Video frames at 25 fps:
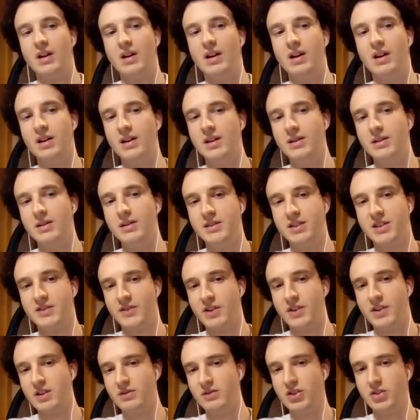In this
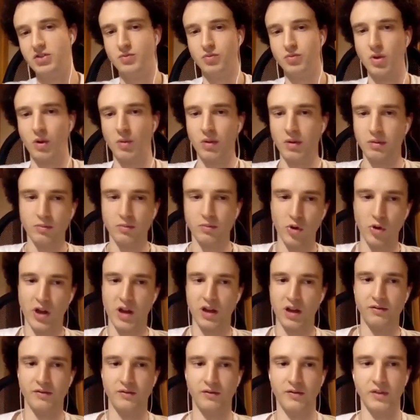fair division problem, we
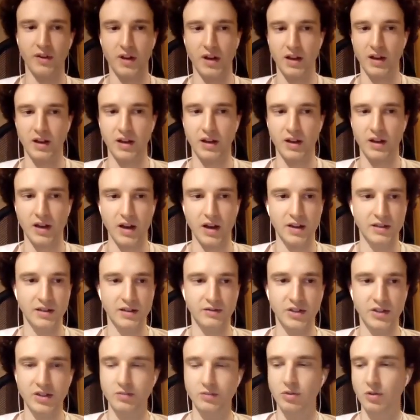have a
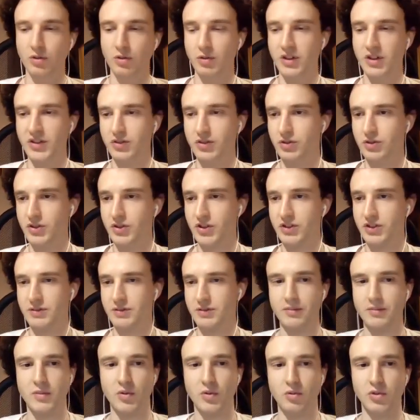divisible resource,
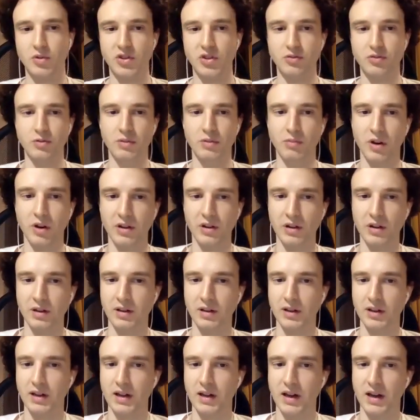which we
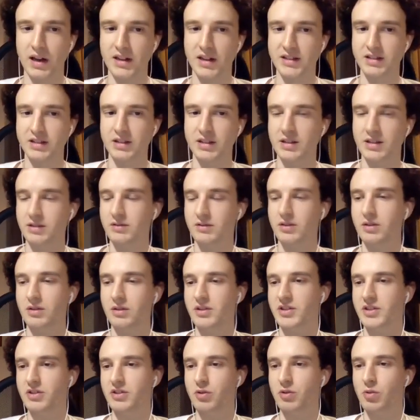model as the
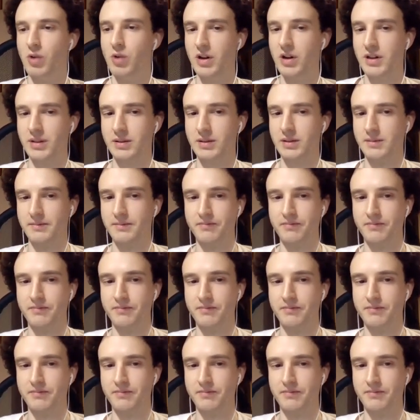interval 0, 1.